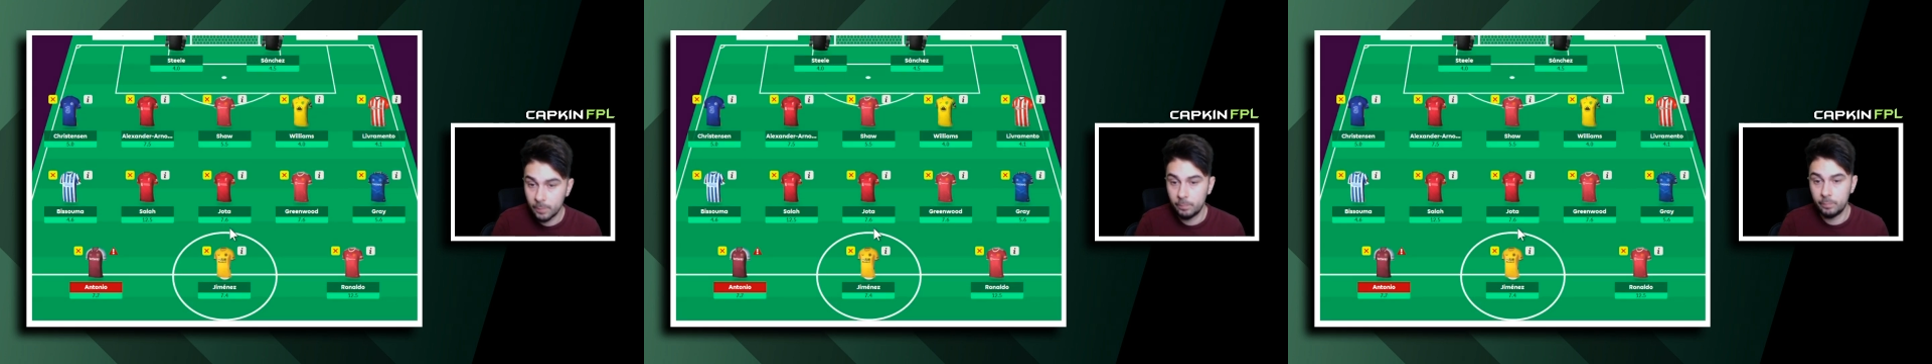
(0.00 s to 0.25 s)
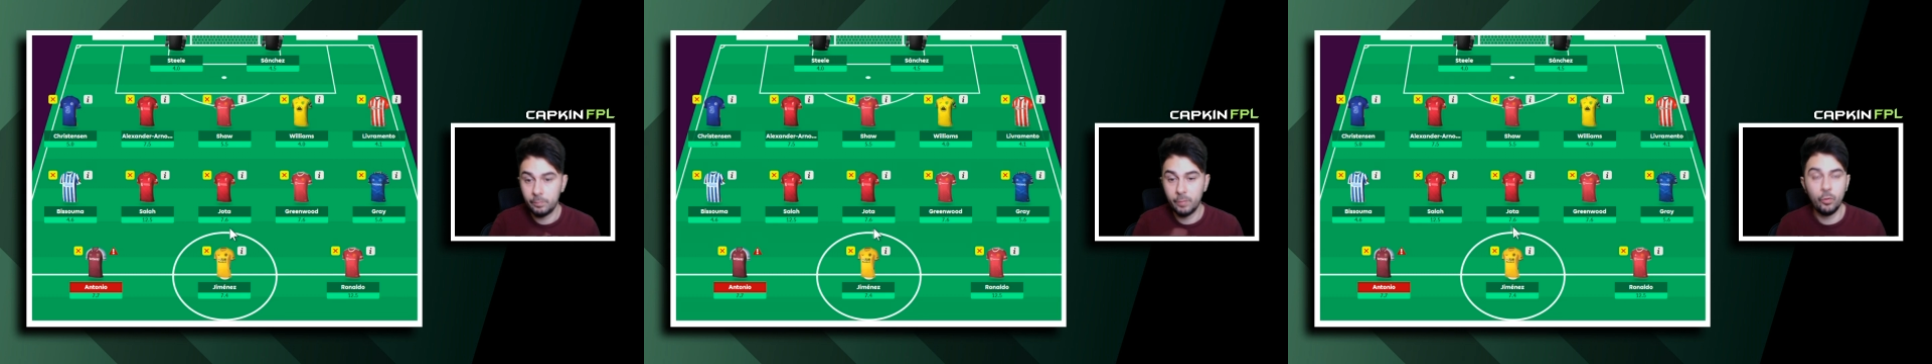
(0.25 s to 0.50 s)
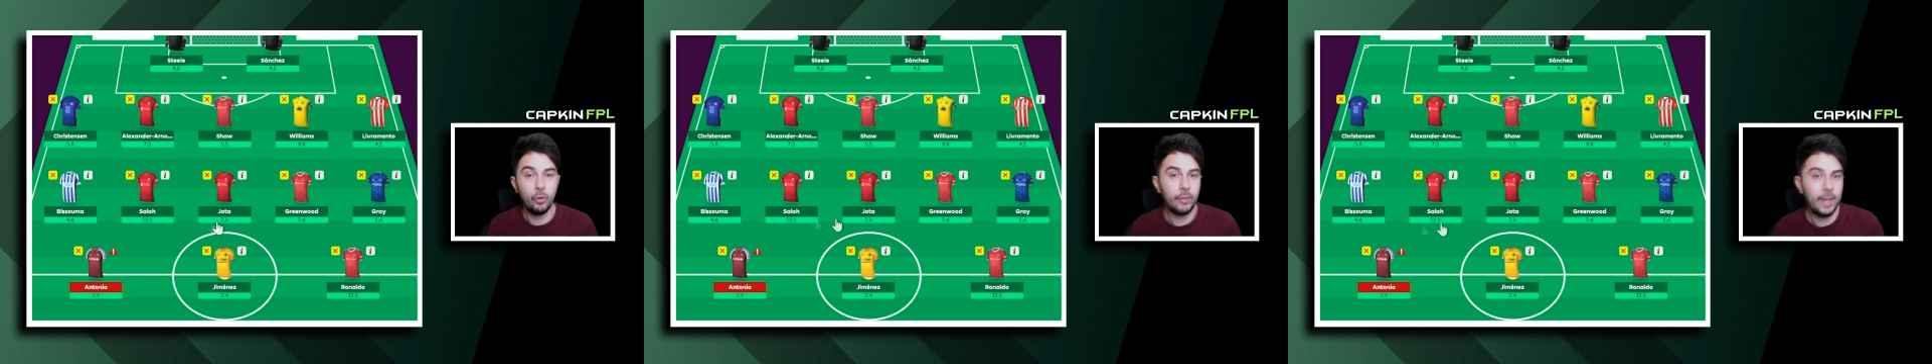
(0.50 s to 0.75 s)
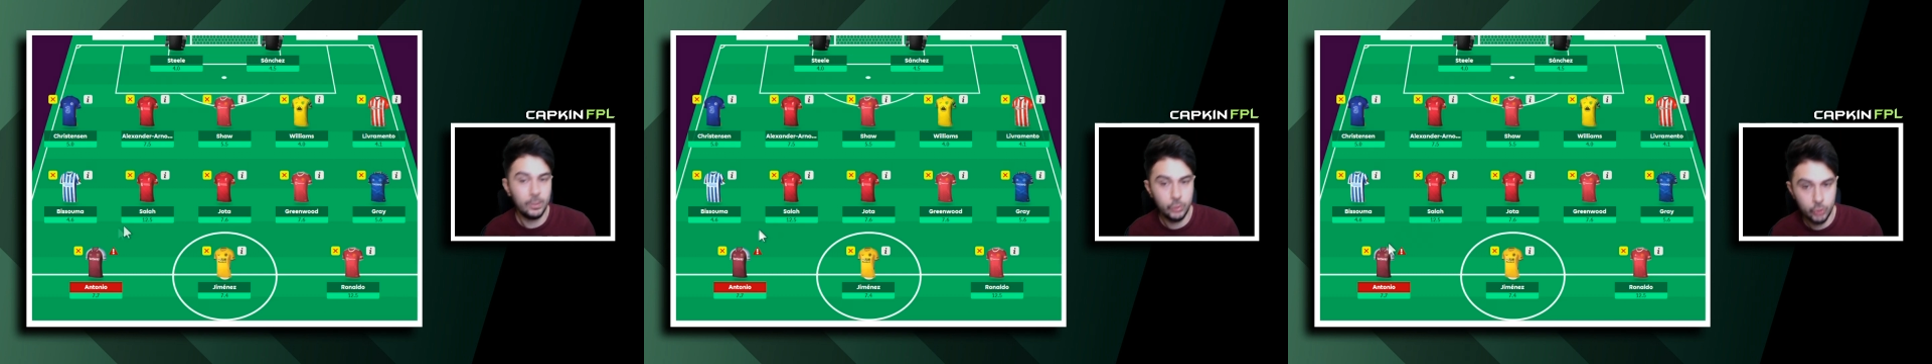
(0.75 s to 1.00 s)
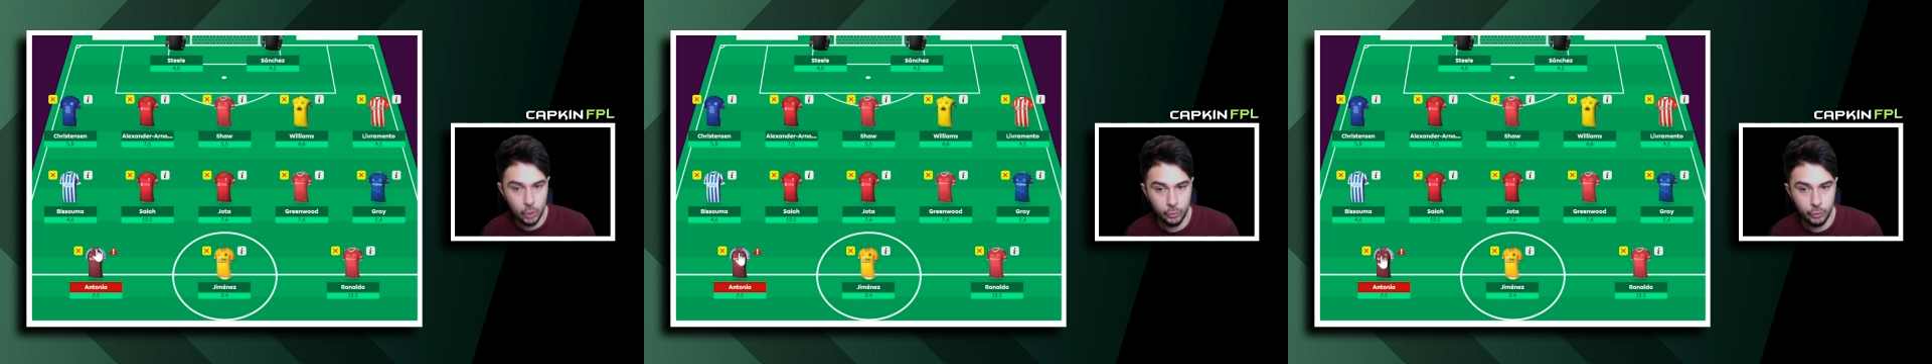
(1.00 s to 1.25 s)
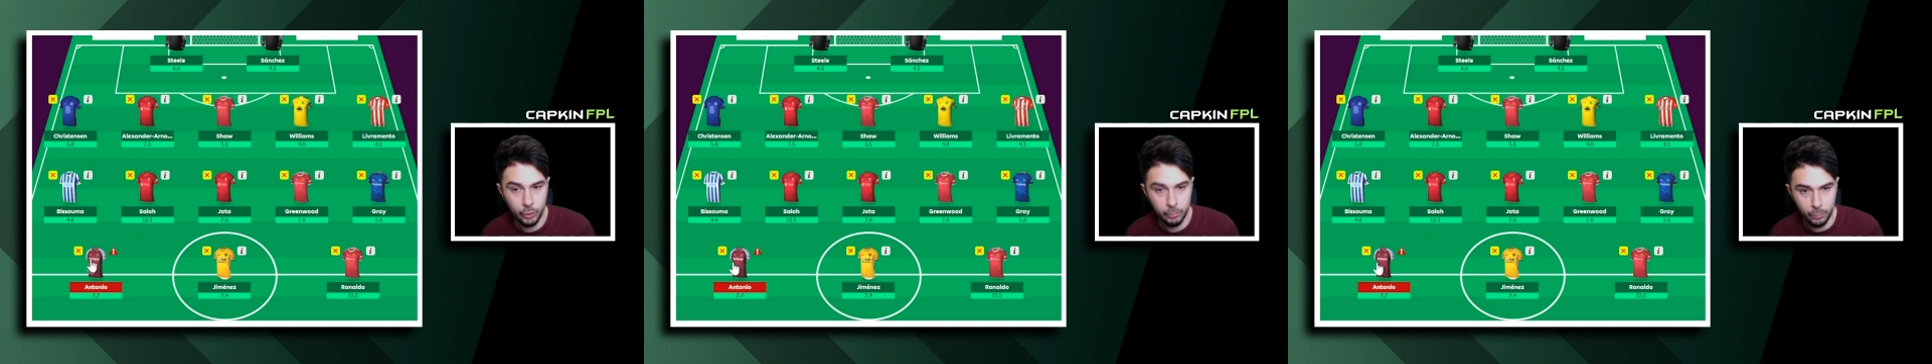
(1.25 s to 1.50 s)
before the
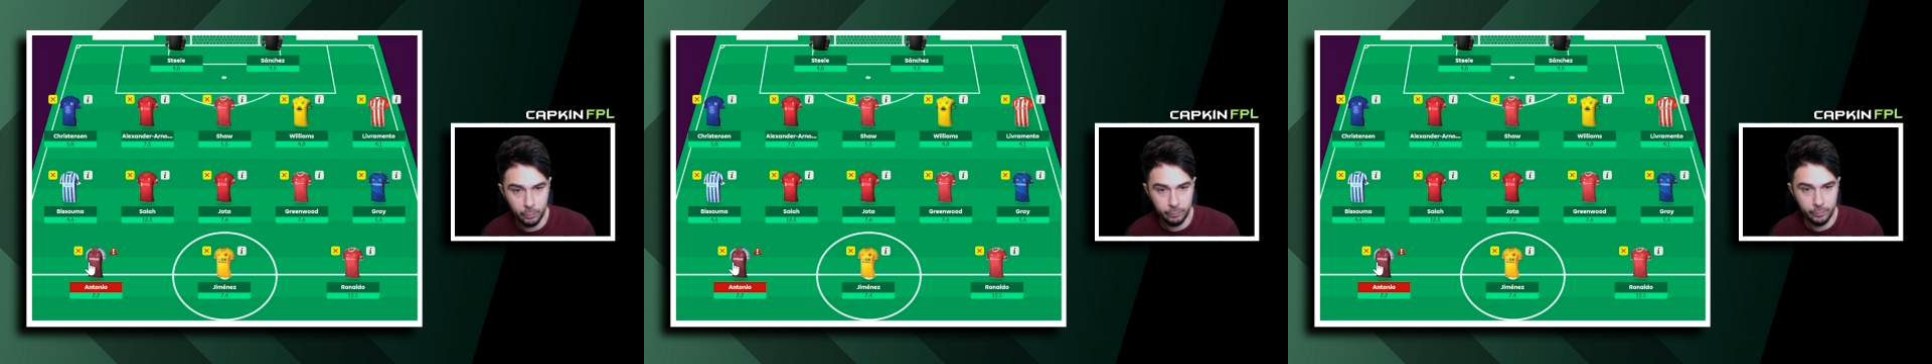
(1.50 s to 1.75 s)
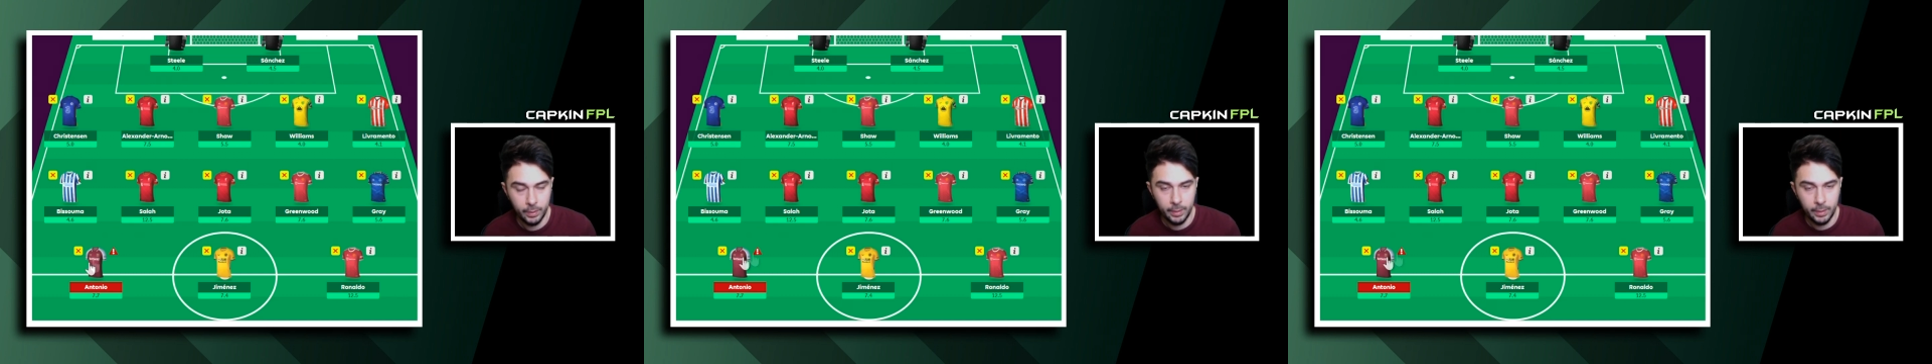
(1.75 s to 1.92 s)
Antonio move.